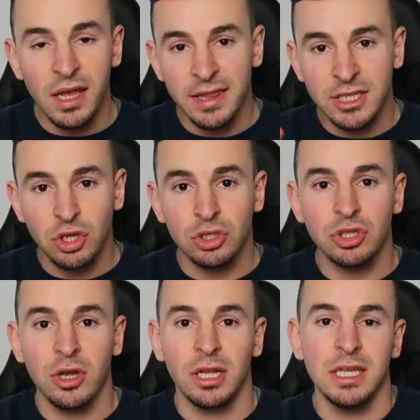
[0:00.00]
And it's
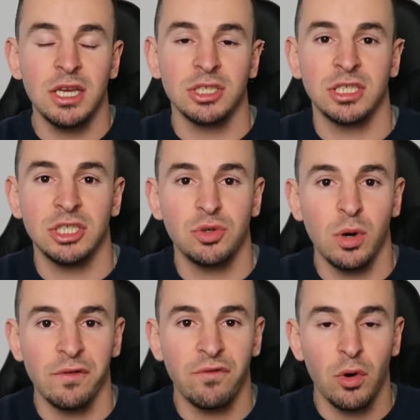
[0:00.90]
also going to lead us into
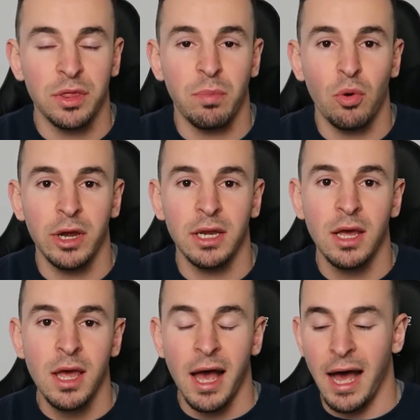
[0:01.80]
our fourth point,
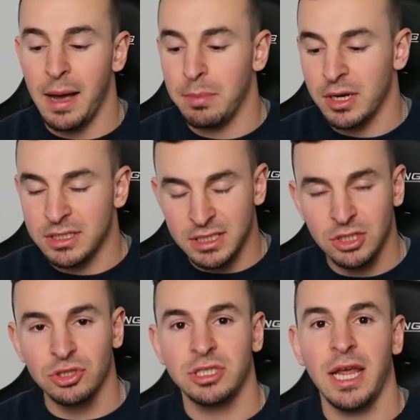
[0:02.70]
uh, but
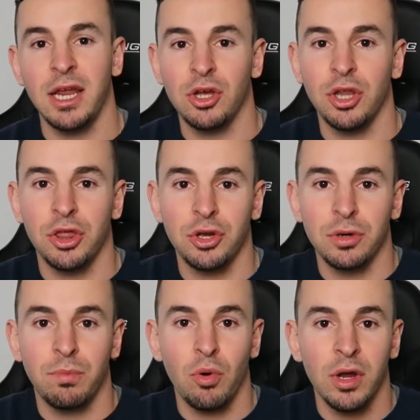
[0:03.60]
still staying on the
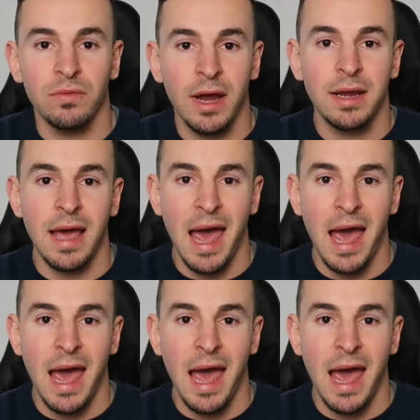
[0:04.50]
third point, right?